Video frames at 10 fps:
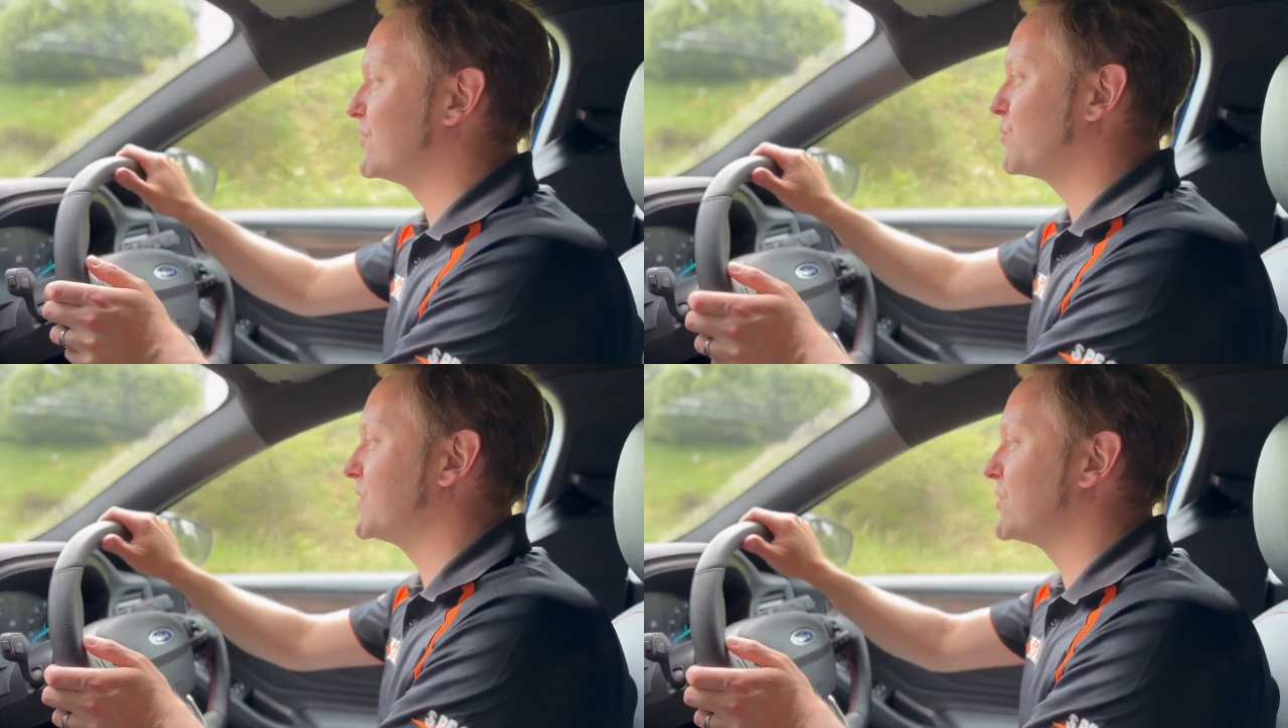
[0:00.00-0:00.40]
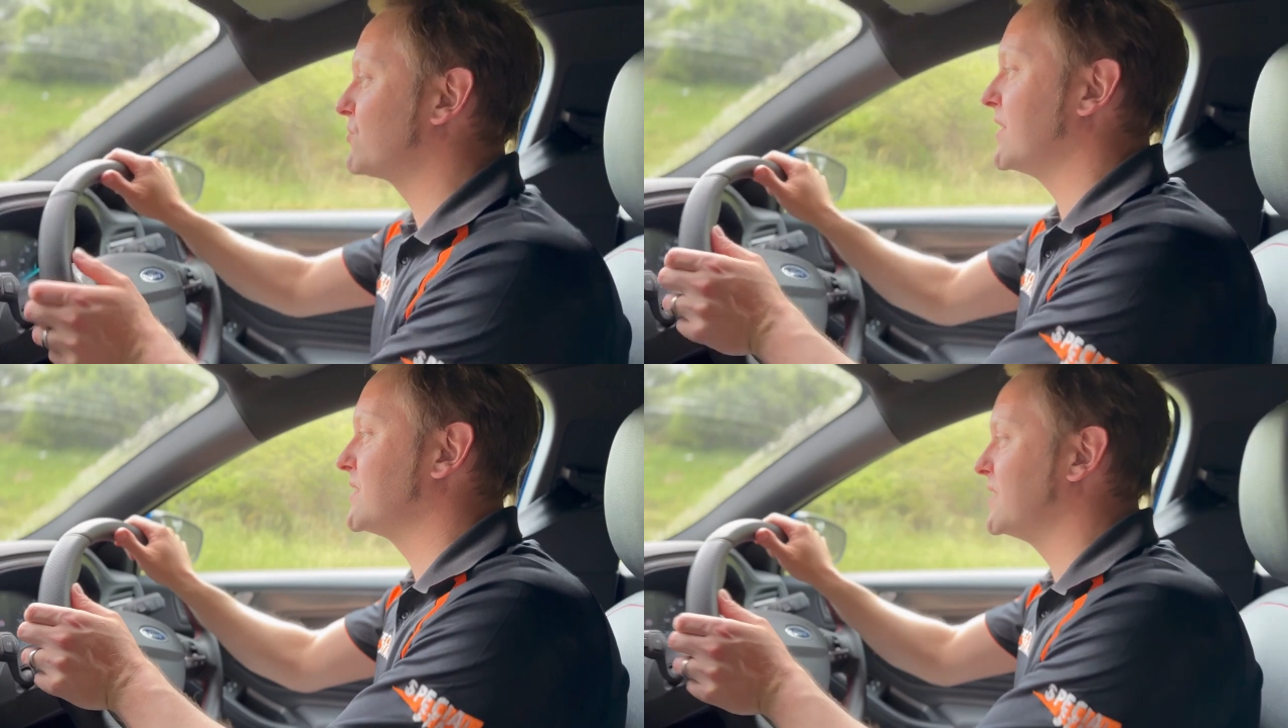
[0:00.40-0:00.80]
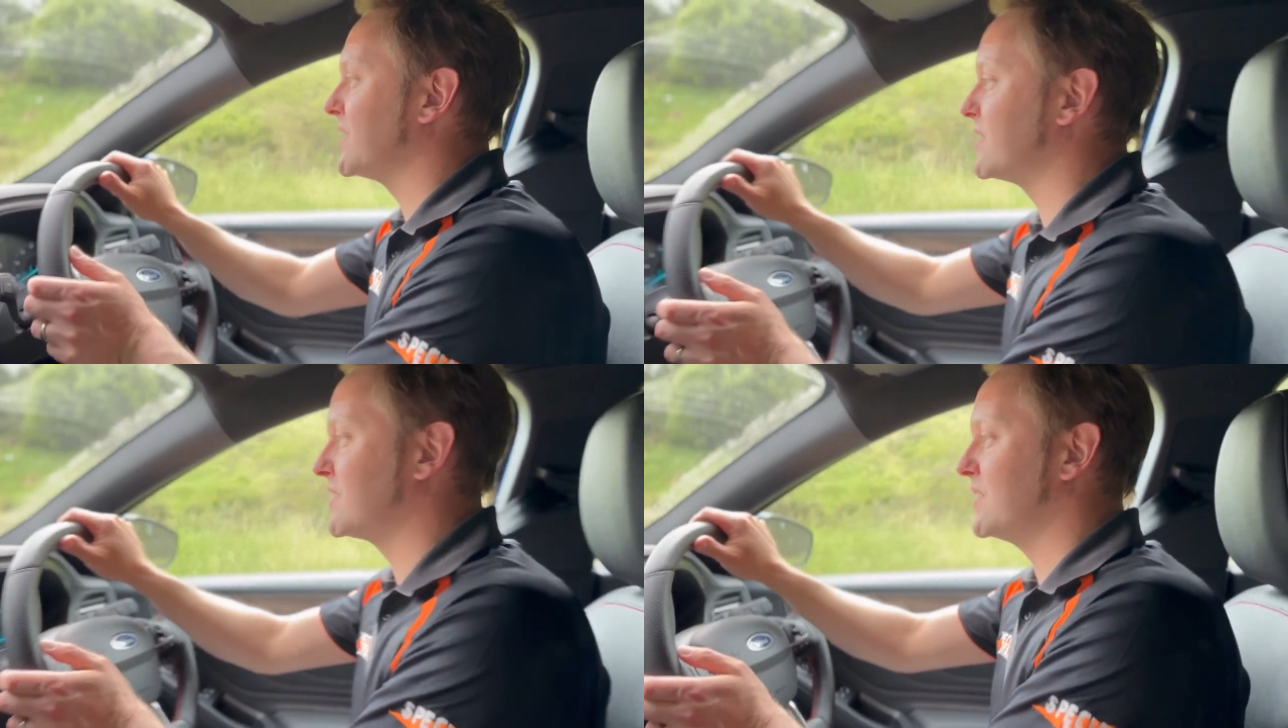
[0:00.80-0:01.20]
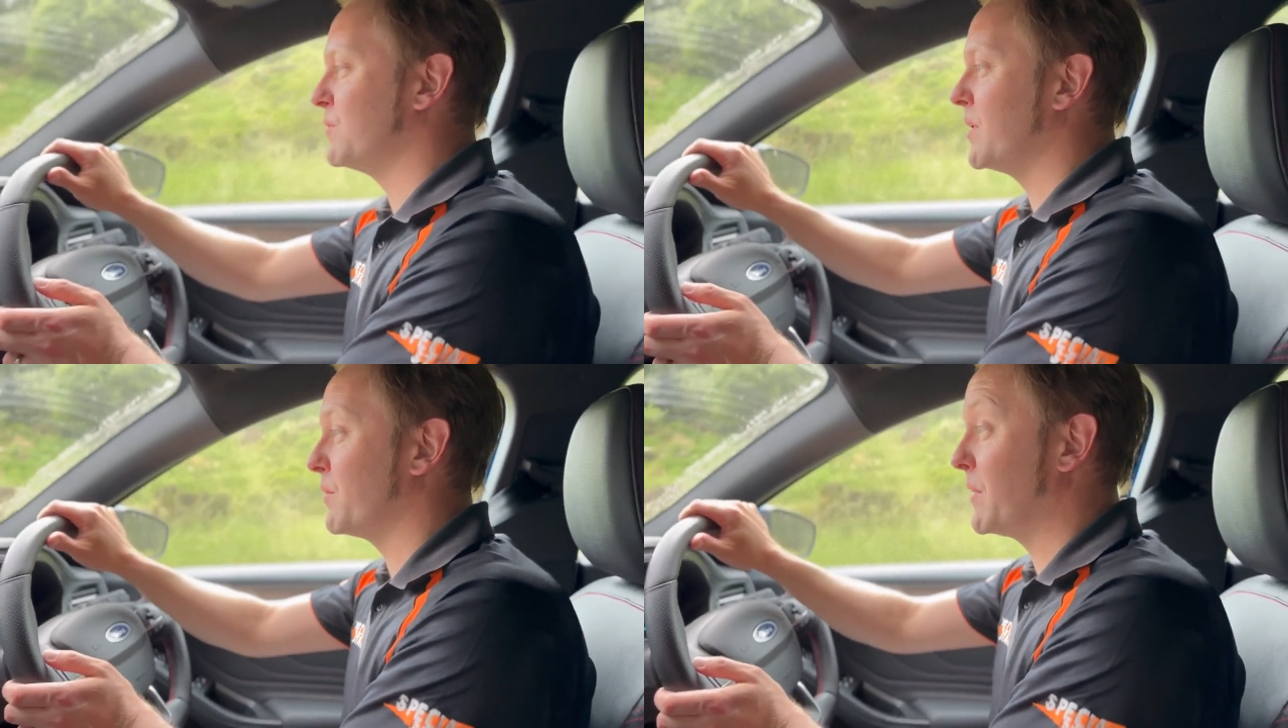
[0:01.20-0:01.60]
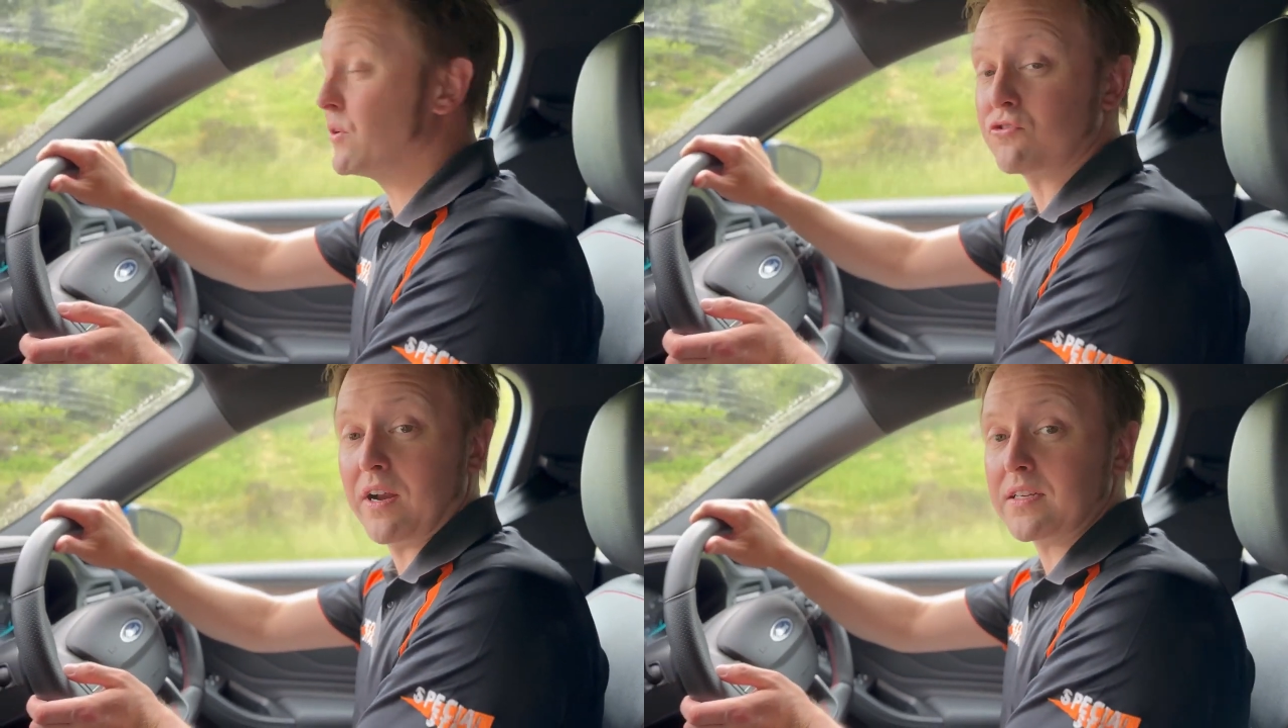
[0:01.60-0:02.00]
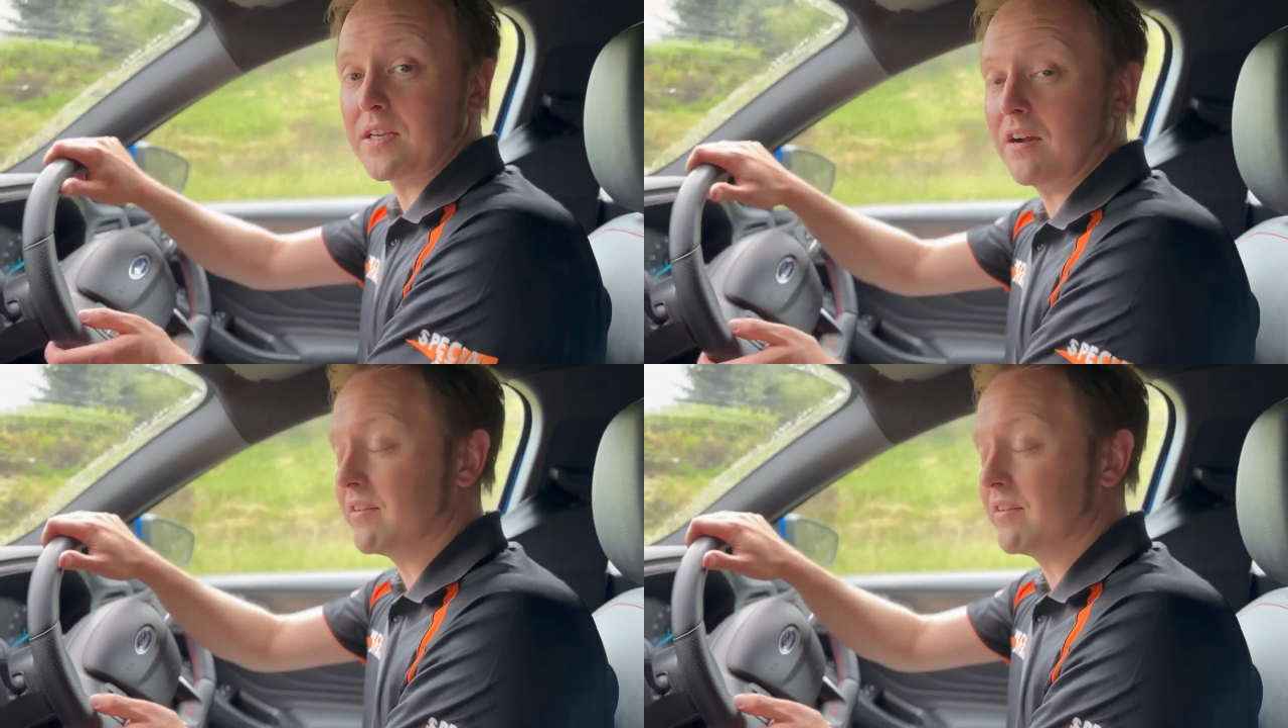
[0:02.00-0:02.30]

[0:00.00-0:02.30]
It's always interesting to see where the wheel tracks are,